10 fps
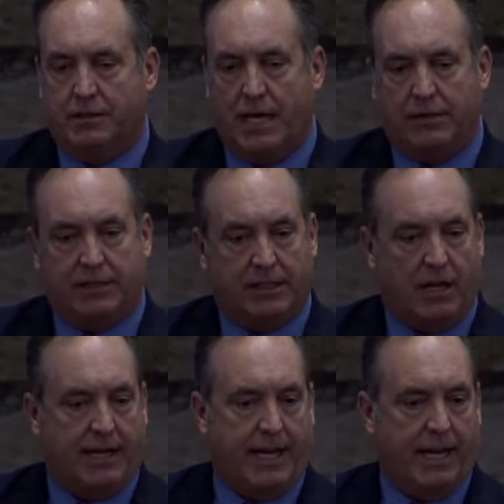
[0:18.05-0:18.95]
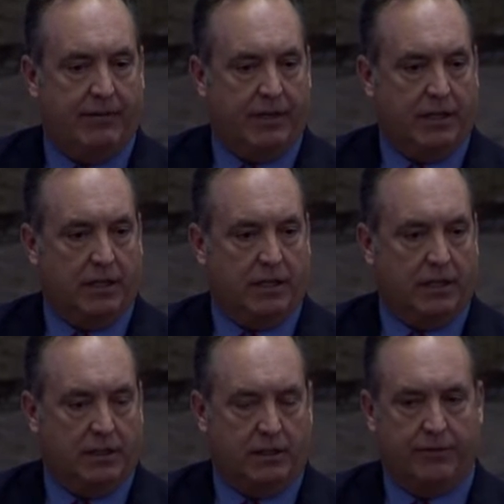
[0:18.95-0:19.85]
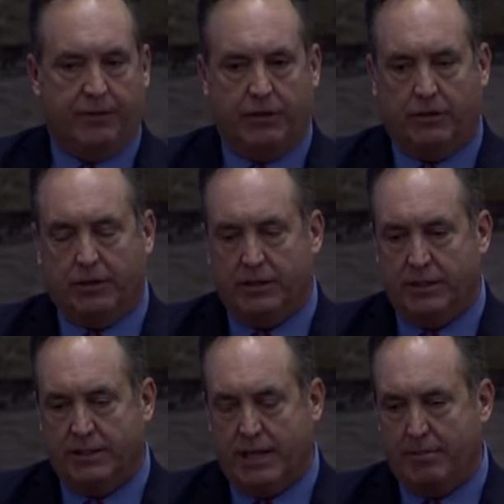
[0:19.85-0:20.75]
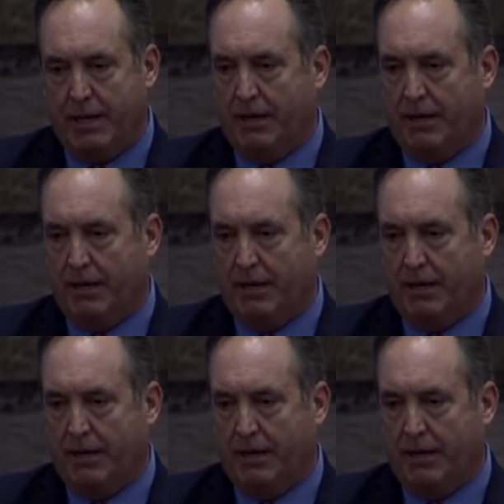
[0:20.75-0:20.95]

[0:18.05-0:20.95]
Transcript: towns like Lock Haven and Clearfield and St.